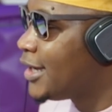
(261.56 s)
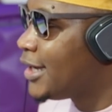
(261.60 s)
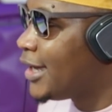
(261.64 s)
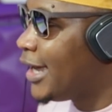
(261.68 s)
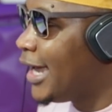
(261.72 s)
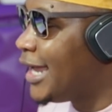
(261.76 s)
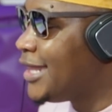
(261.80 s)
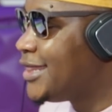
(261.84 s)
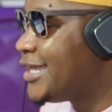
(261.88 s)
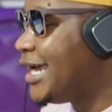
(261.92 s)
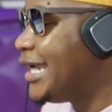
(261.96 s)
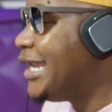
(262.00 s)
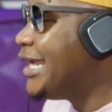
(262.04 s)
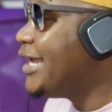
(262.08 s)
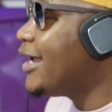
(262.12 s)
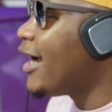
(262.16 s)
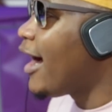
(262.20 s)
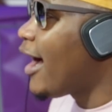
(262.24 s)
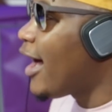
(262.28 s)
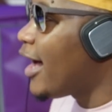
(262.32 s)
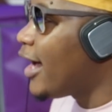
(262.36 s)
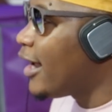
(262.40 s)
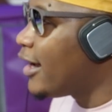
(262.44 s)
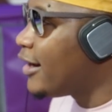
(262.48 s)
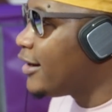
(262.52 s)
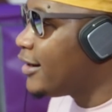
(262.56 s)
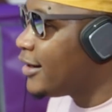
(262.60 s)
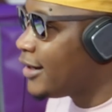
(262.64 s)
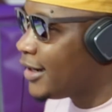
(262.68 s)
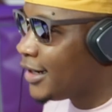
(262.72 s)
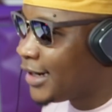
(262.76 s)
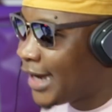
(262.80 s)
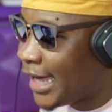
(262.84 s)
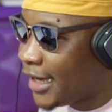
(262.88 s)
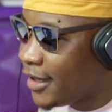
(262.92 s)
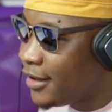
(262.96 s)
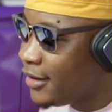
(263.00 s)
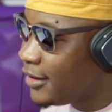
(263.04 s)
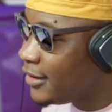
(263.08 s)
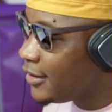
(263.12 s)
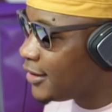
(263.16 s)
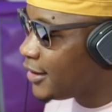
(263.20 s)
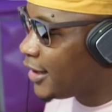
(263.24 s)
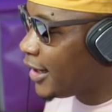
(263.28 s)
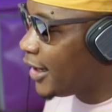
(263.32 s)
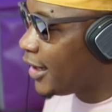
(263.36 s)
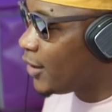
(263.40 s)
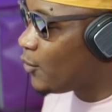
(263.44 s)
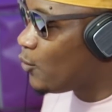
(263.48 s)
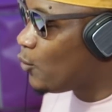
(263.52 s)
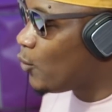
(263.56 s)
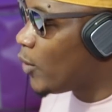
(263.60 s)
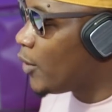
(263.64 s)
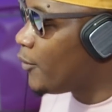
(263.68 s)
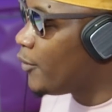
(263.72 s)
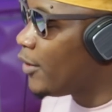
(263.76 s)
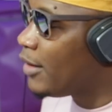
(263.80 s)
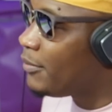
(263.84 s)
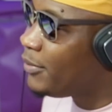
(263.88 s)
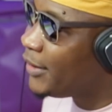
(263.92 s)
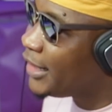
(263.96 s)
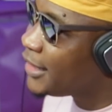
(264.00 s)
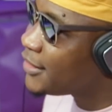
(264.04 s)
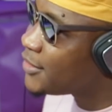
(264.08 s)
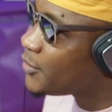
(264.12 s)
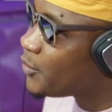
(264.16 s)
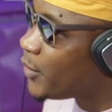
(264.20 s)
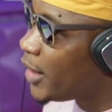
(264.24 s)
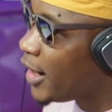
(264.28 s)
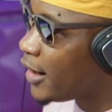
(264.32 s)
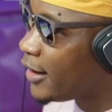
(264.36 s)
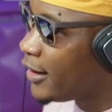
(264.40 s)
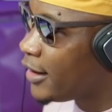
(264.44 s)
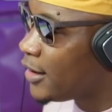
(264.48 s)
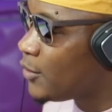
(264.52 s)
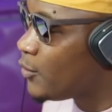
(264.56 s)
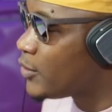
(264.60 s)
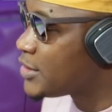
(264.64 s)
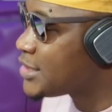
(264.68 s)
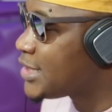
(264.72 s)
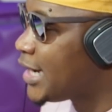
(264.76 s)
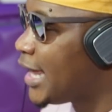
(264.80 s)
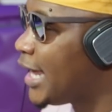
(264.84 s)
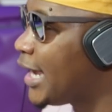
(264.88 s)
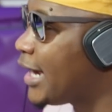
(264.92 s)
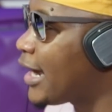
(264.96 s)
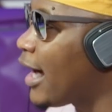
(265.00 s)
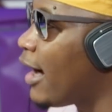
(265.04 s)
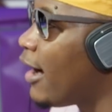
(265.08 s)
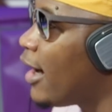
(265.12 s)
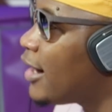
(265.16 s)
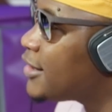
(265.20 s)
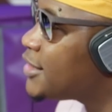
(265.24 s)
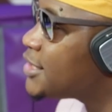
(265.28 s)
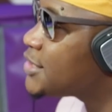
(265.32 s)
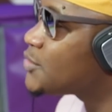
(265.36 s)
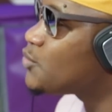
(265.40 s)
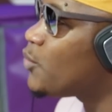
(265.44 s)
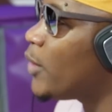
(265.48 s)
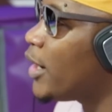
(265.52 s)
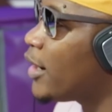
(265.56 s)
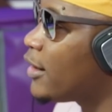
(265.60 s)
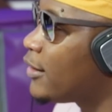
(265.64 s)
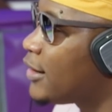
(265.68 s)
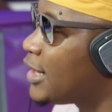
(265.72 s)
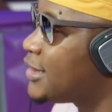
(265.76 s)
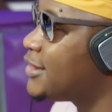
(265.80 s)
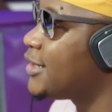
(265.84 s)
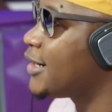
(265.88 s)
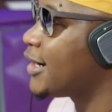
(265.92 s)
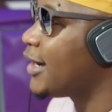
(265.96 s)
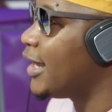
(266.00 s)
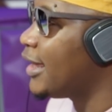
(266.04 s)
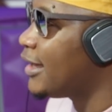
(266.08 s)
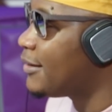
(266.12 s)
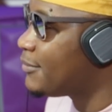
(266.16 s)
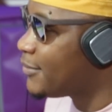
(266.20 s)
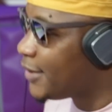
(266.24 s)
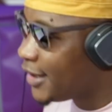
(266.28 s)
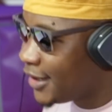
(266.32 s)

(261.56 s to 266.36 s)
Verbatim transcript: and then he had like here like when we were playing the record and was like, I heard this record at the club.